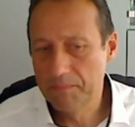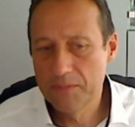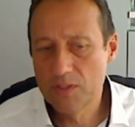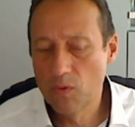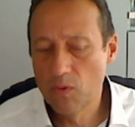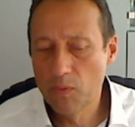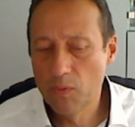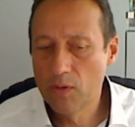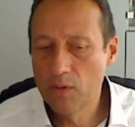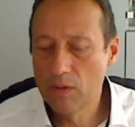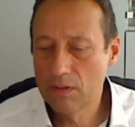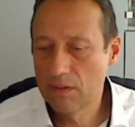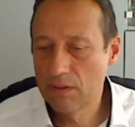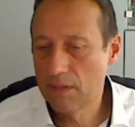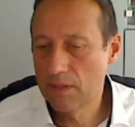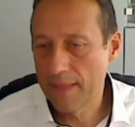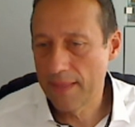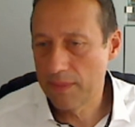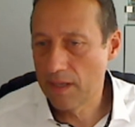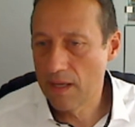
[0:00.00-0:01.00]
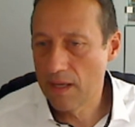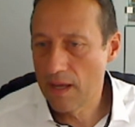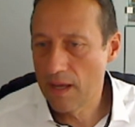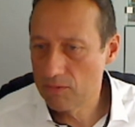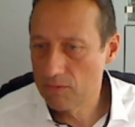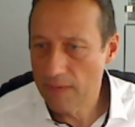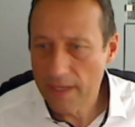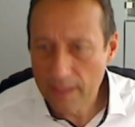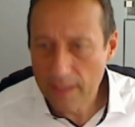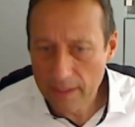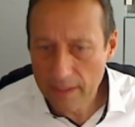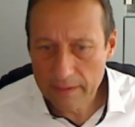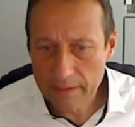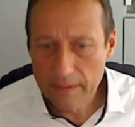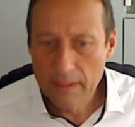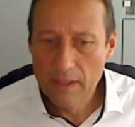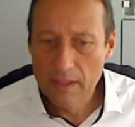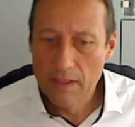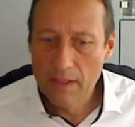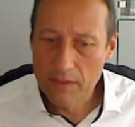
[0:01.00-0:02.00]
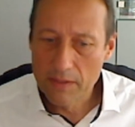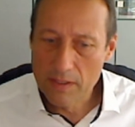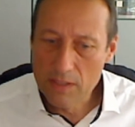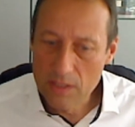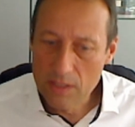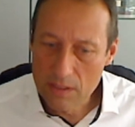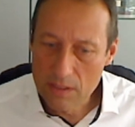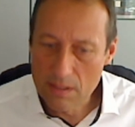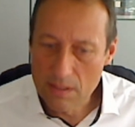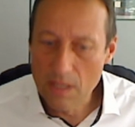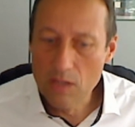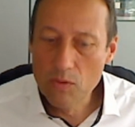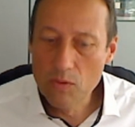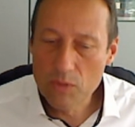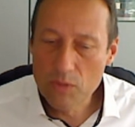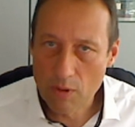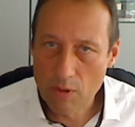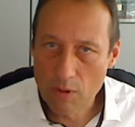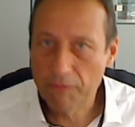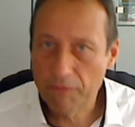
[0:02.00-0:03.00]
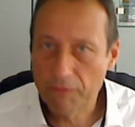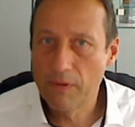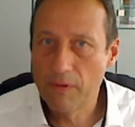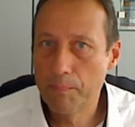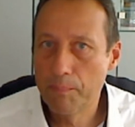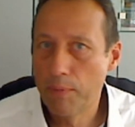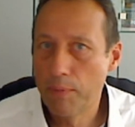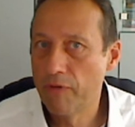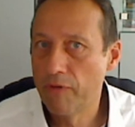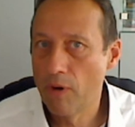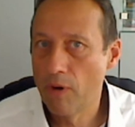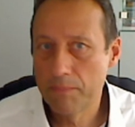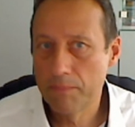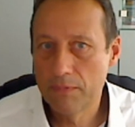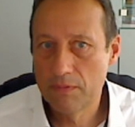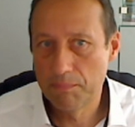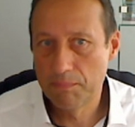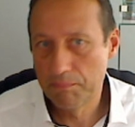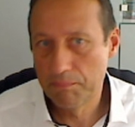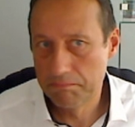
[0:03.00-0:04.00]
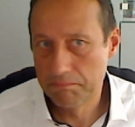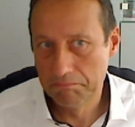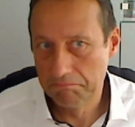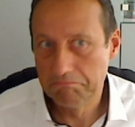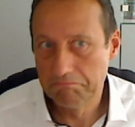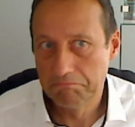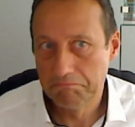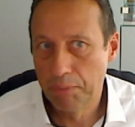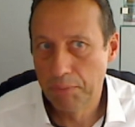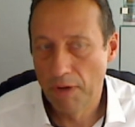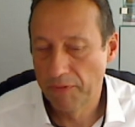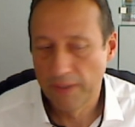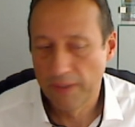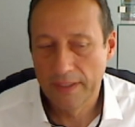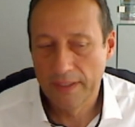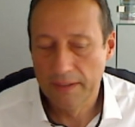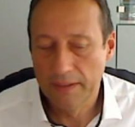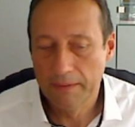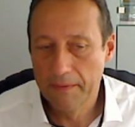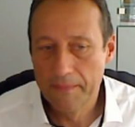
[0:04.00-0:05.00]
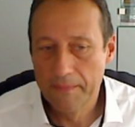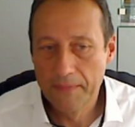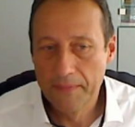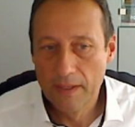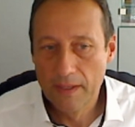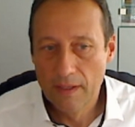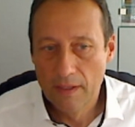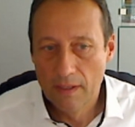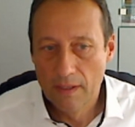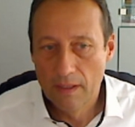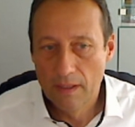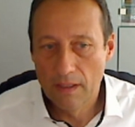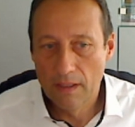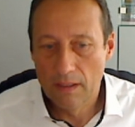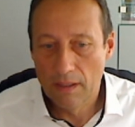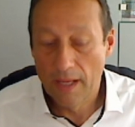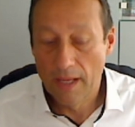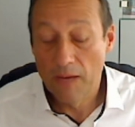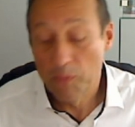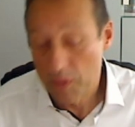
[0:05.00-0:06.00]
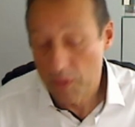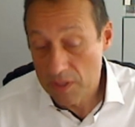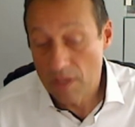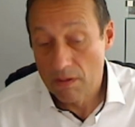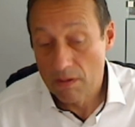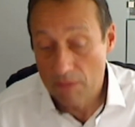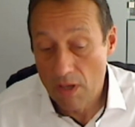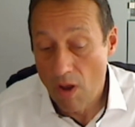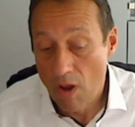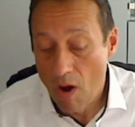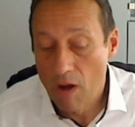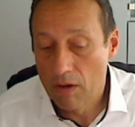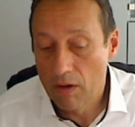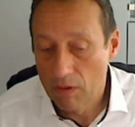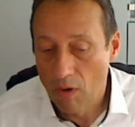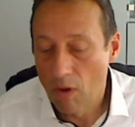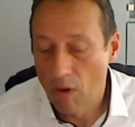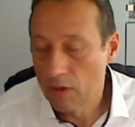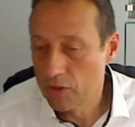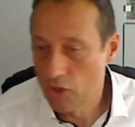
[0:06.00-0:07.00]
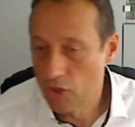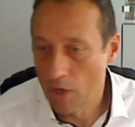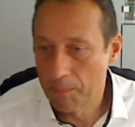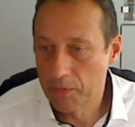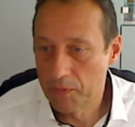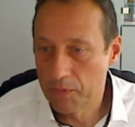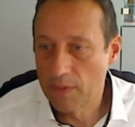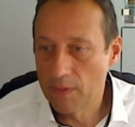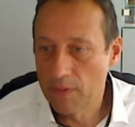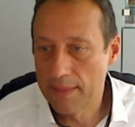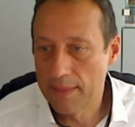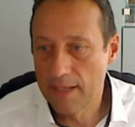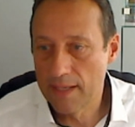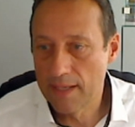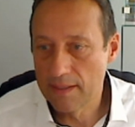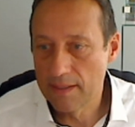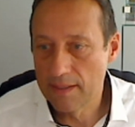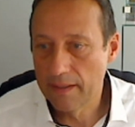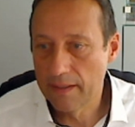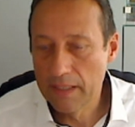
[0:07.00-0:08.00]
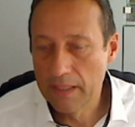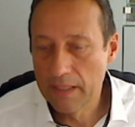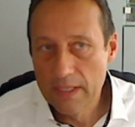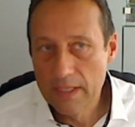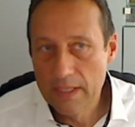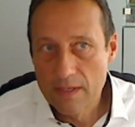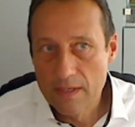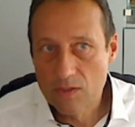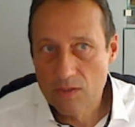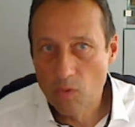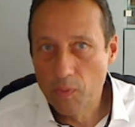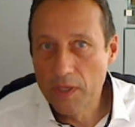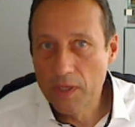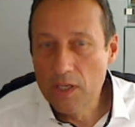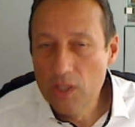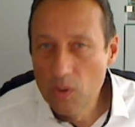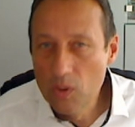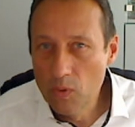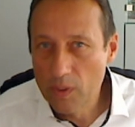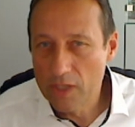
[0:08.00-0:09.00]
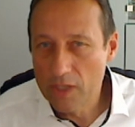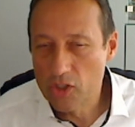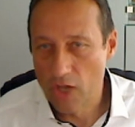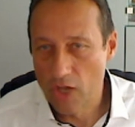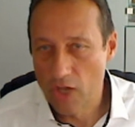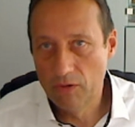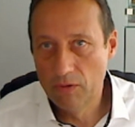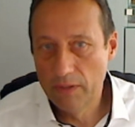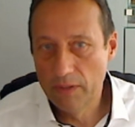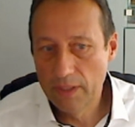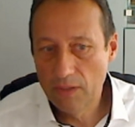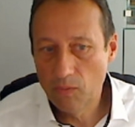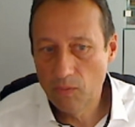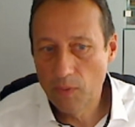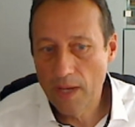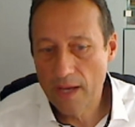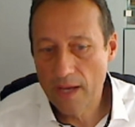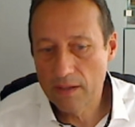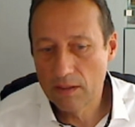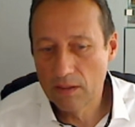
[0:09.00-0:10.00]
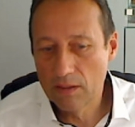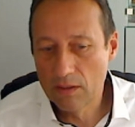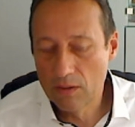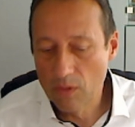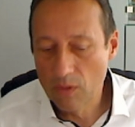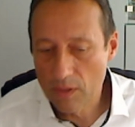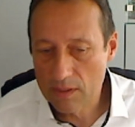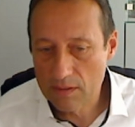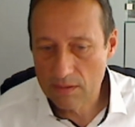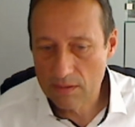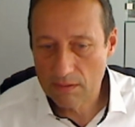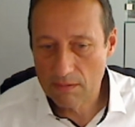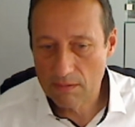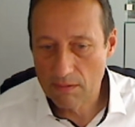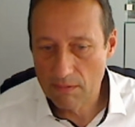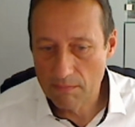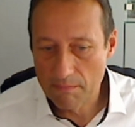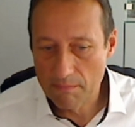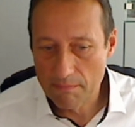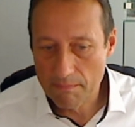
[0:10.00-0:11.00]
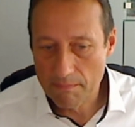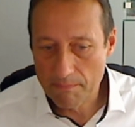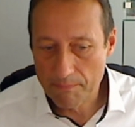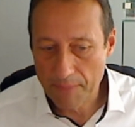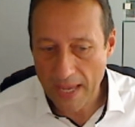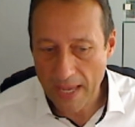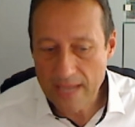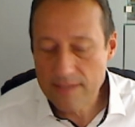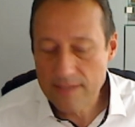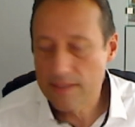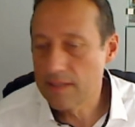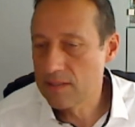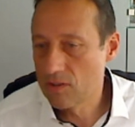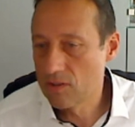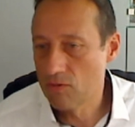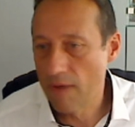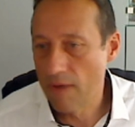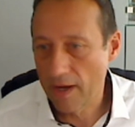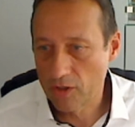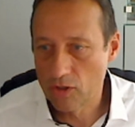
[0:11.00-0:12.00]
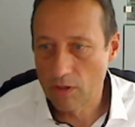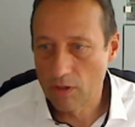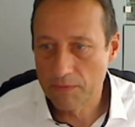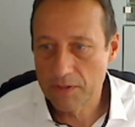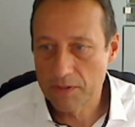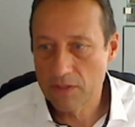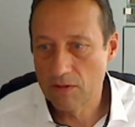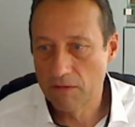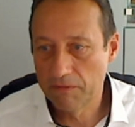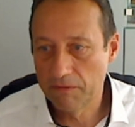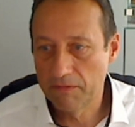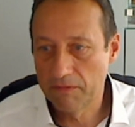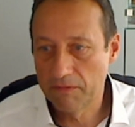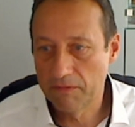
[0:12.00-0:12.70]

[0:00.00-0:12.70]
So we could get the car running. The new software performed perfectly. And it was a long job to get that done. So we knew in January we had a good basic structure of the software.